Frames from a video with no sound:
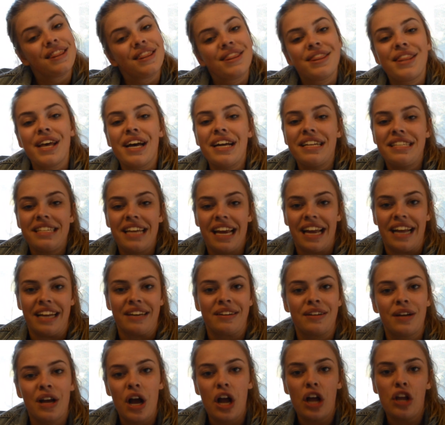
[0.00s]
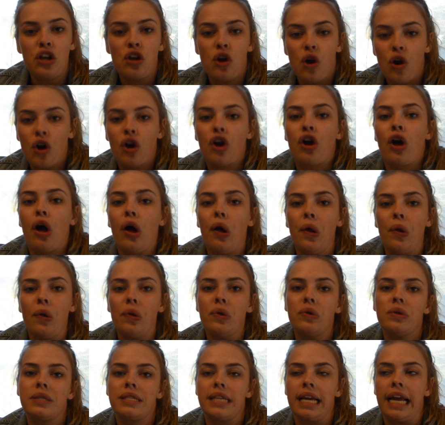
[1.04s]
13, your
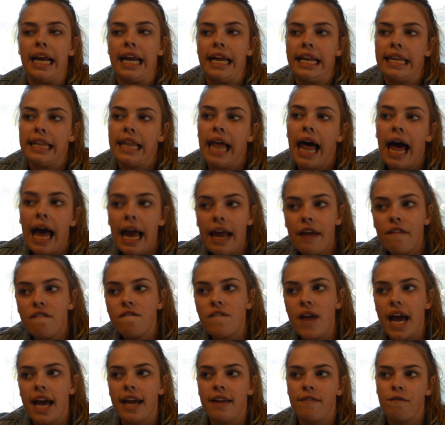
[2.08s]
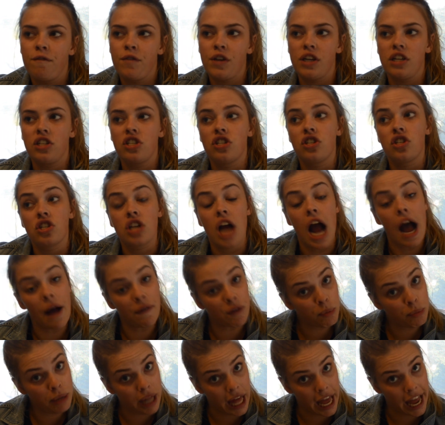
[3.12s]
goals in life and future travel
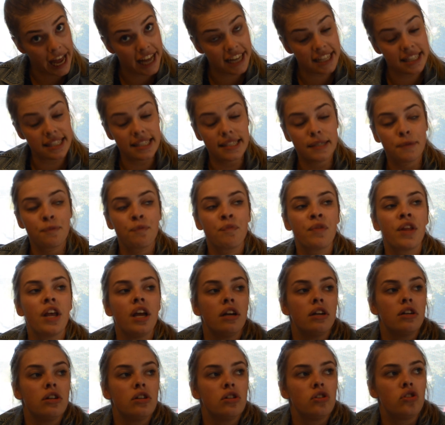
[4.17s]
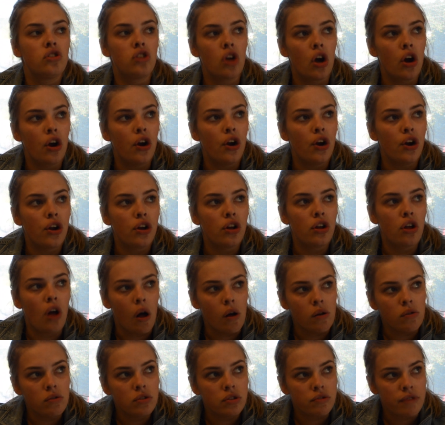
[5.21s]
plans. So
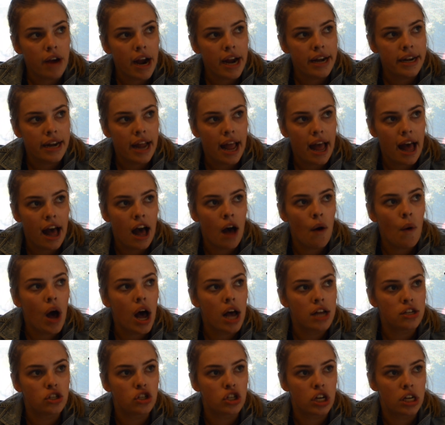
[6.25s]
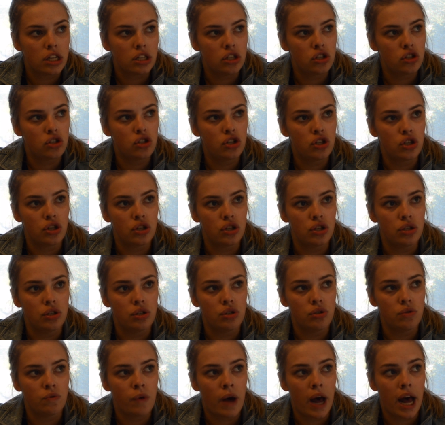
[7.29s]
goals right now are just
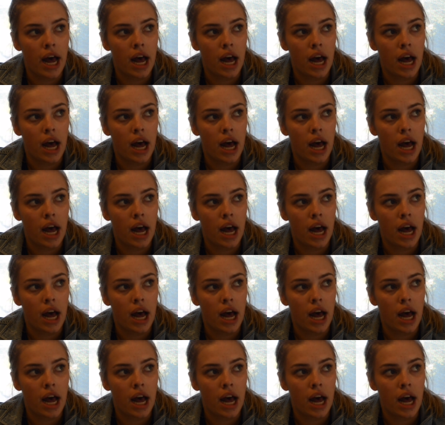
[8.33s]
to